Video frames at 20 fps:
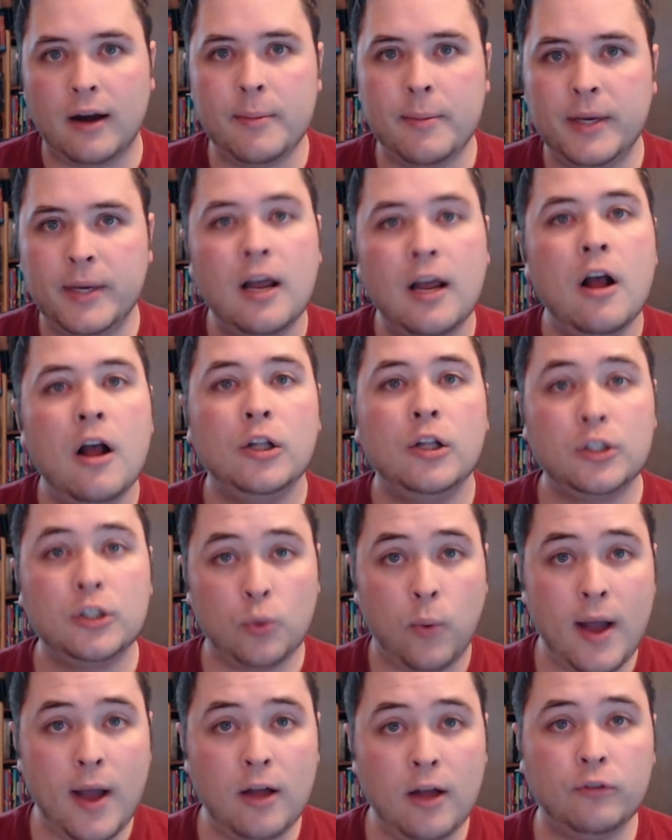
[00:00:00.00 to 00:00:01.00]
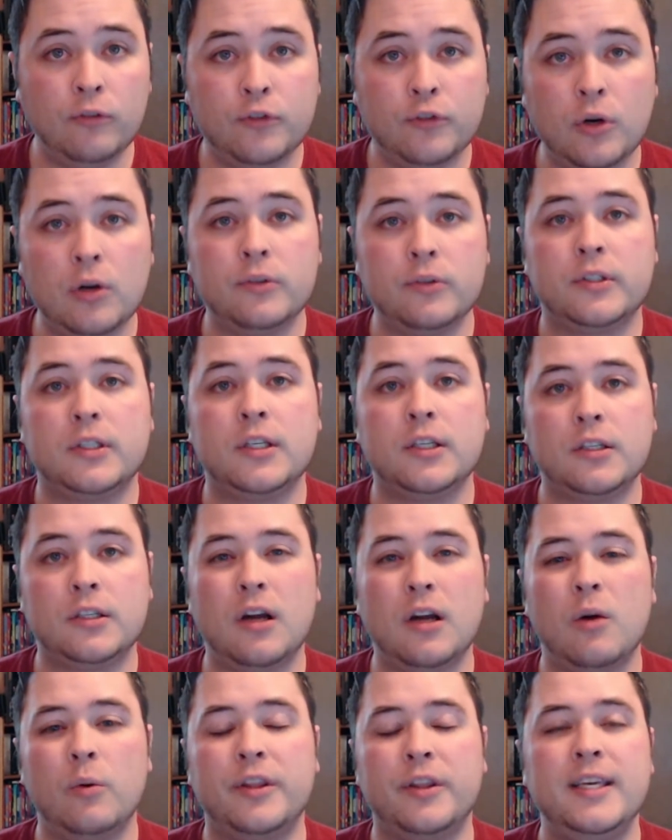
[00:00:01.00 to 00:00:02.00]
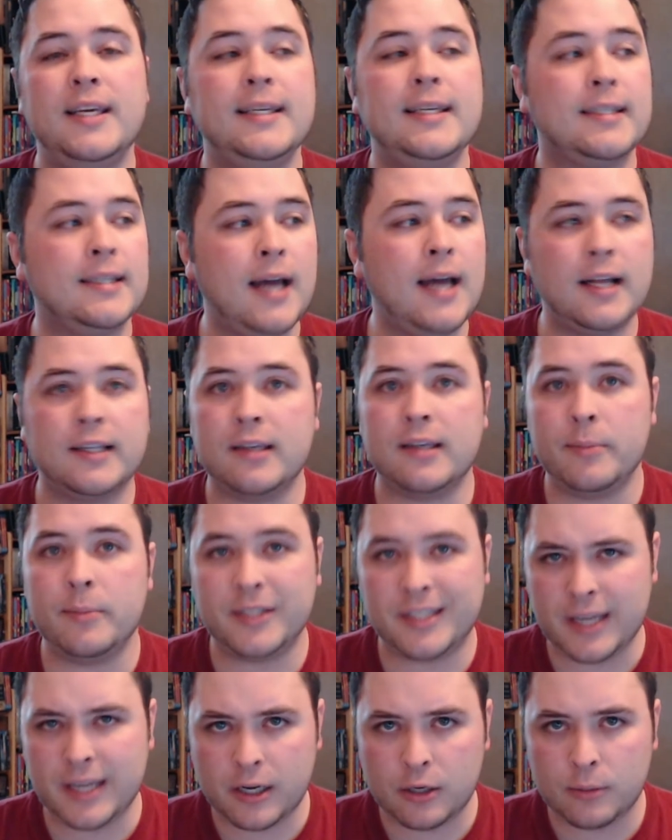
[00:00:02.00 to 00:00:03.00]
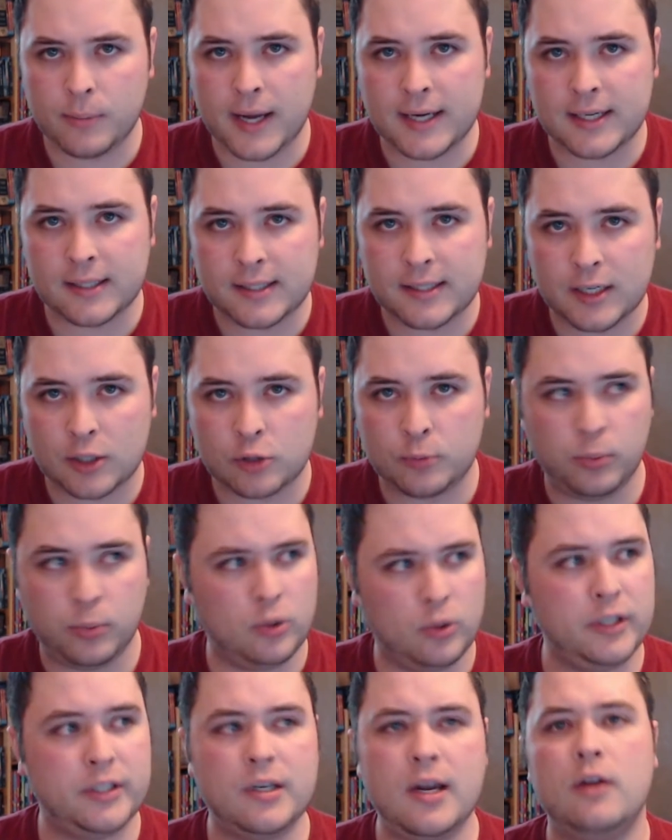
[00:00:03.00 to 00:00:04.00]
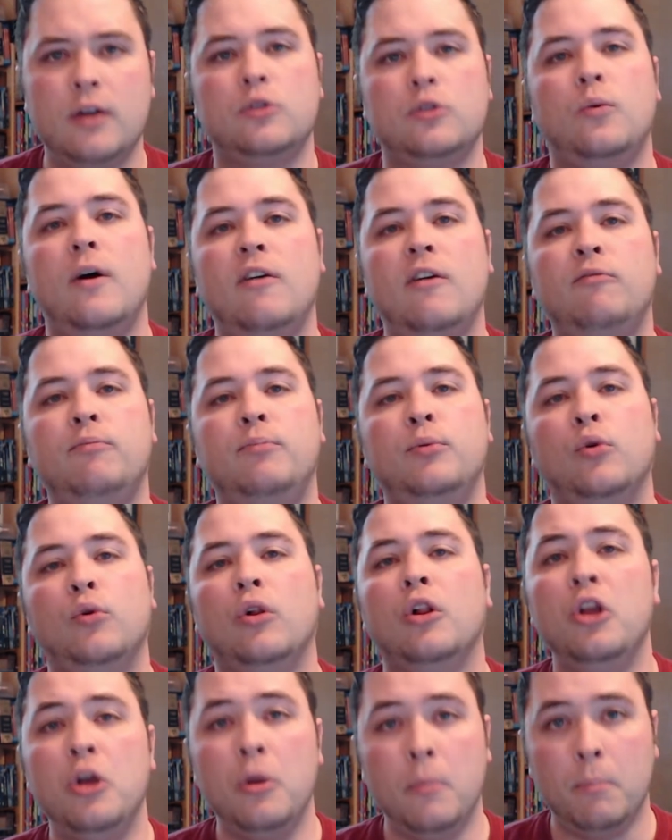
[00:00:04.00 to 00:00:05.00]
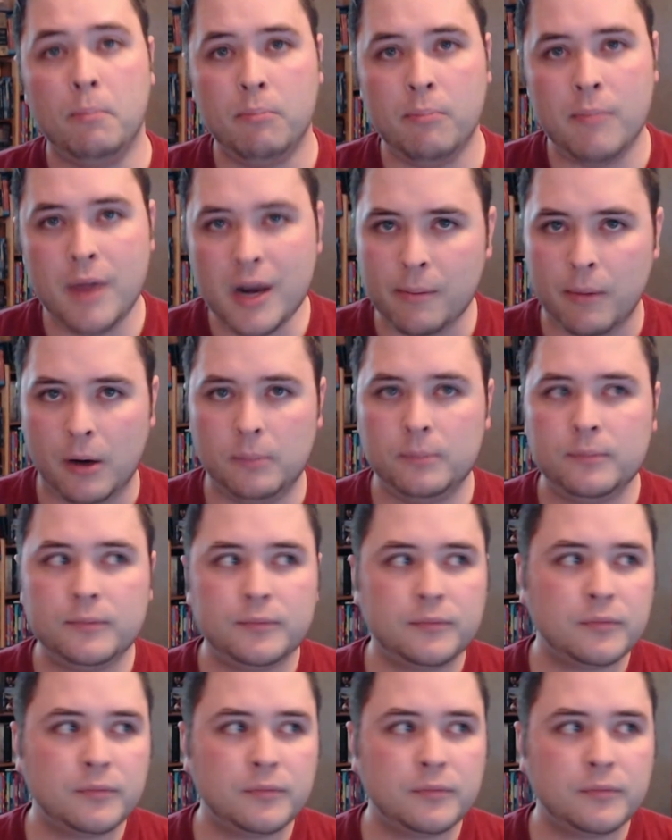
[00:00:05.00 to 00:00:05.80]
I mean, 12 drones to start with is nuts. I mean, say goodbye to 6 pool. It's now 12 pool minimum.